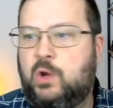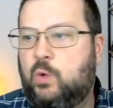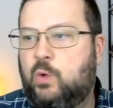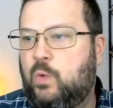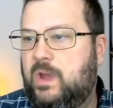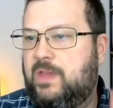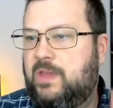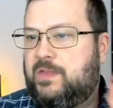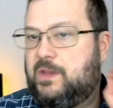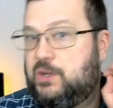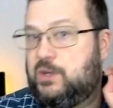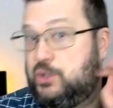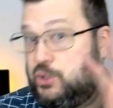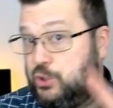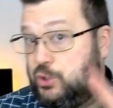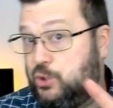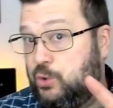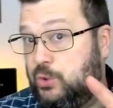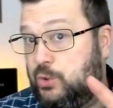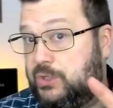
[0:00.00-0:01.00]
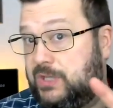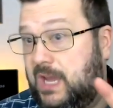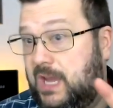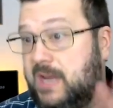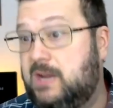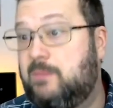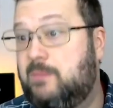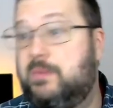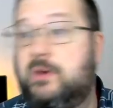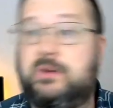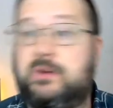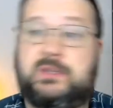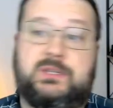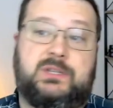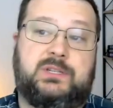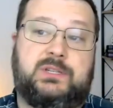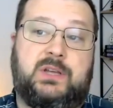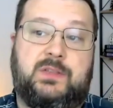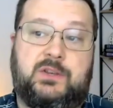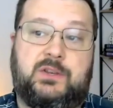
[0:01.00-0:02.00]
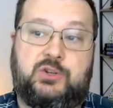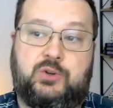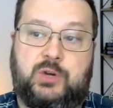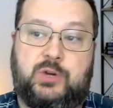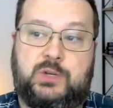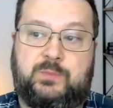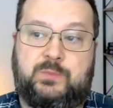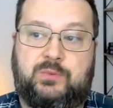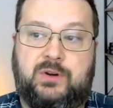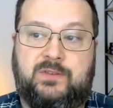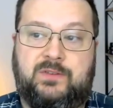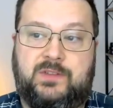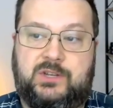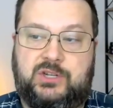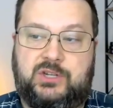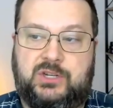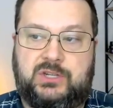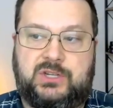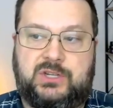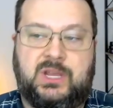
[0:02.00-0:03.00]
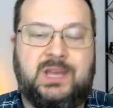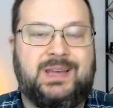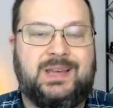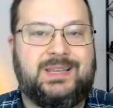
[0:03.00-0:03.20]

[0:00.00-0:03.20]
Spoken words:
with 2 sign-up bonuses on the Choice Privileges